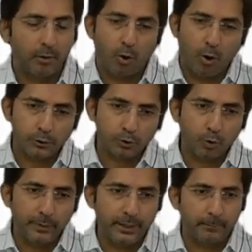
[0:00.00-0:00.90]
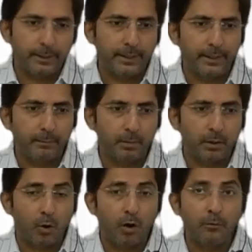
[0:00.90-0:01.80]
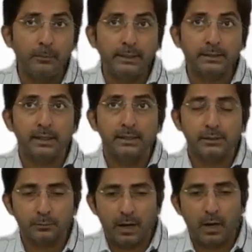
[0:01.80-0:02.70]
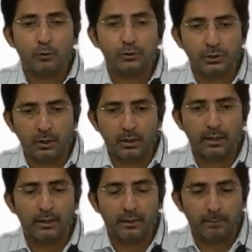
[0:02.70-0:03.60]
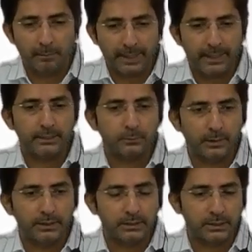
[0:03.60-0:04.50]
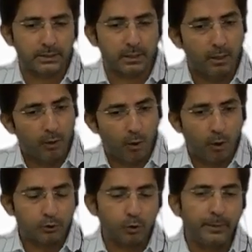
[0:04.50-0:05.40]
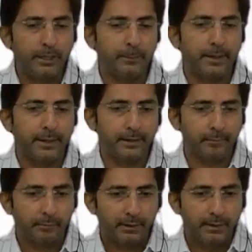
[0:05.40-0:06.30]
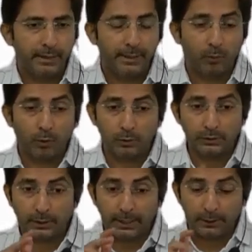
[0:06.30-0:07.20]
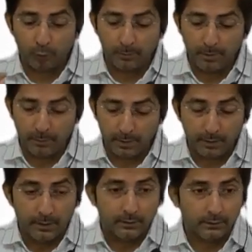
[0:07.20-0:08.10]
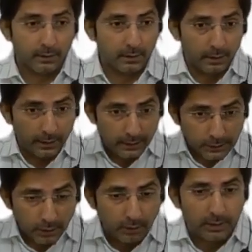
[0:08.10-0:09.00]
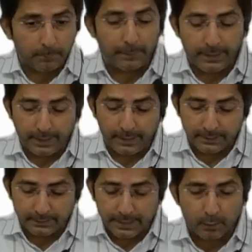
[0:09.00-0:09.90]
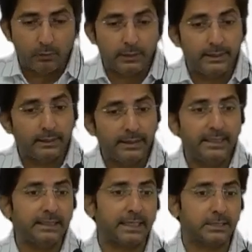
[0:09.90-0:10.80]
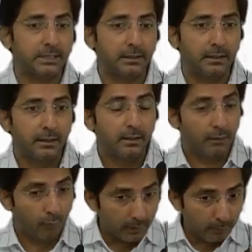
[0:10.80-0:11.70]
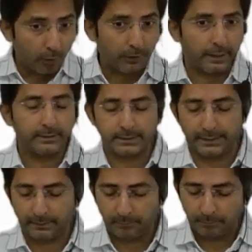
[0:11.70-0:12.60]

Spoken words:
All should be dependent. But all means spouse, children, parents, brother, sister, all should be dependent. And what was the trick to remember? The condition of dependent is there only in D section. One more trick, see.